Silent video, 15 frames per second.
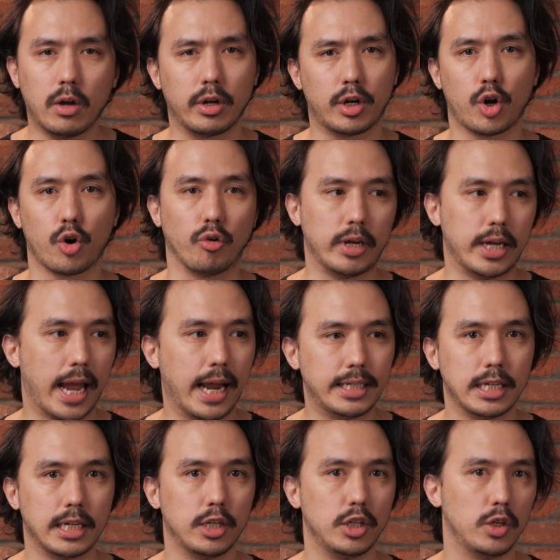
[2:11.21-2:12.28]
and
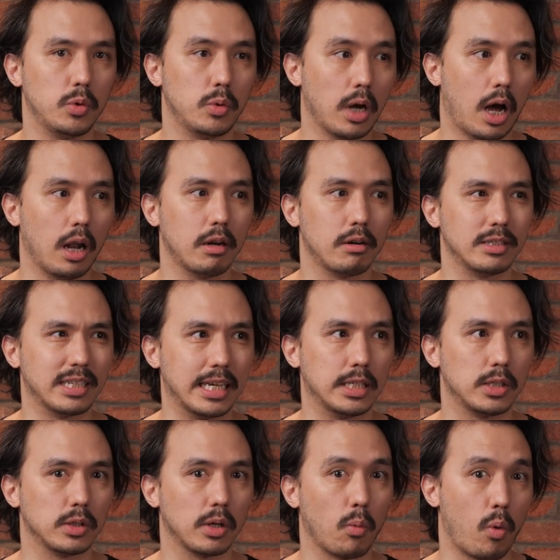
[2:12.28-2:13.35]
creating new colors
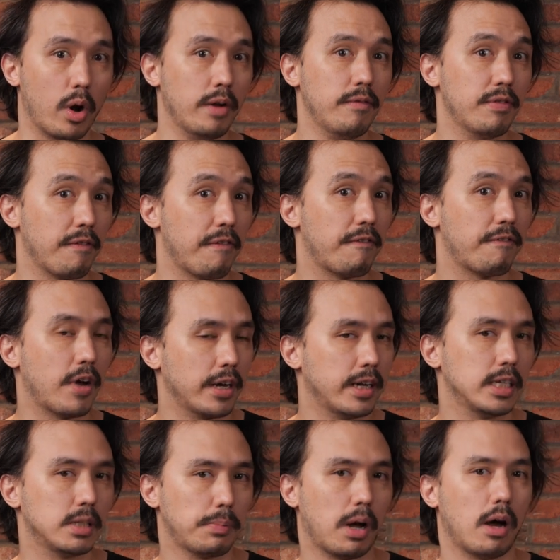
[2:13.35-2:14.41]
is one of the
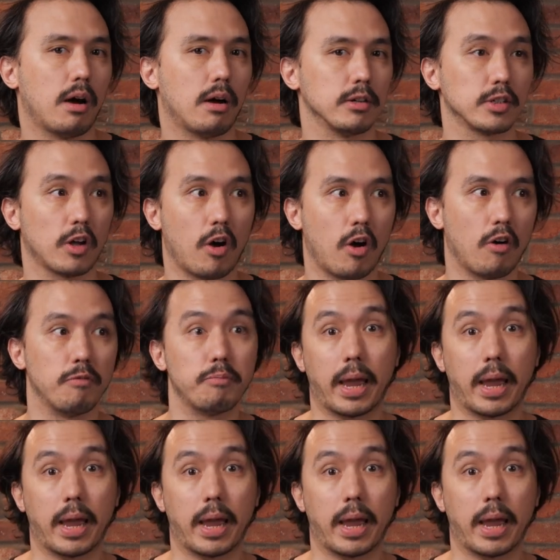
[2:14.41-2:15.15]
funnest parts of